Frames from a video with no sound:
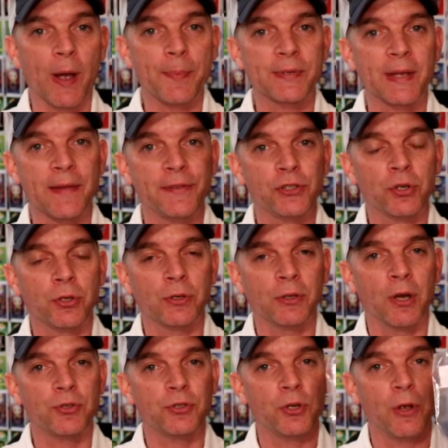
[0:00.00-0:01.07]
a website that you can
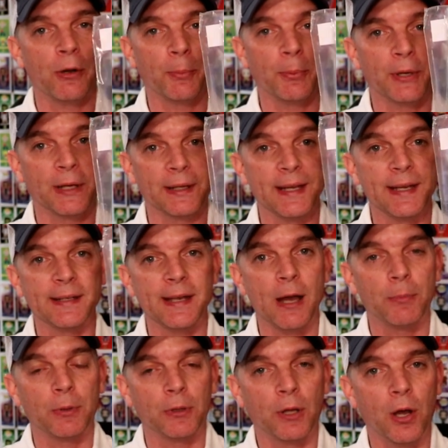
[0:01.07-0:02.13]
go to. I'm going to put a link
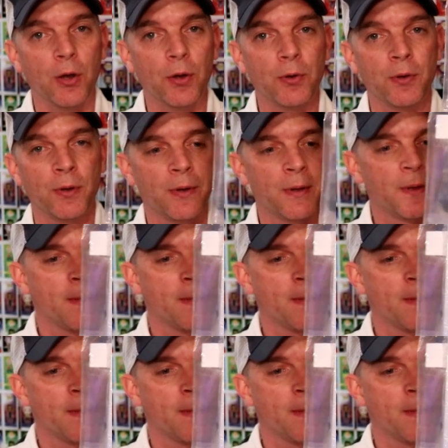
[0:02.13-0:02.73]
down below.